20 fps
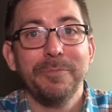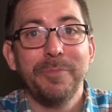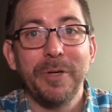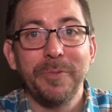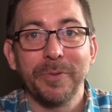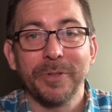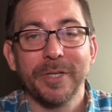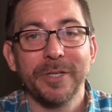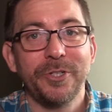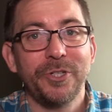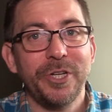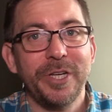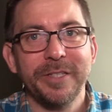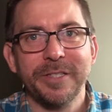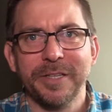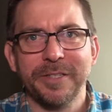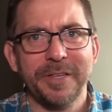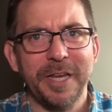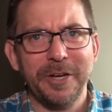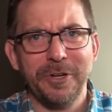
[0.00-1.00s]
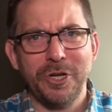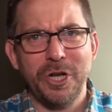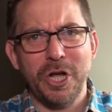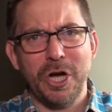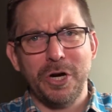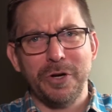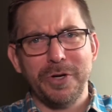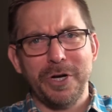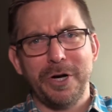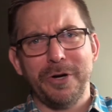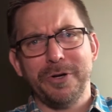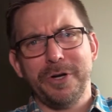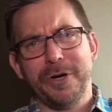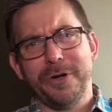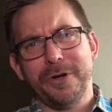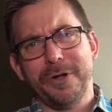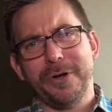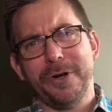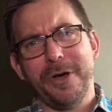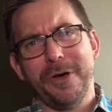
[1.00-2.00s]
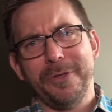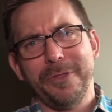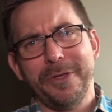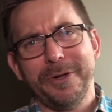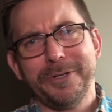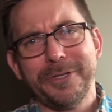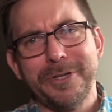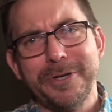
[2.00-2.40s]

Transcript: people to Jesus, saying, no, there's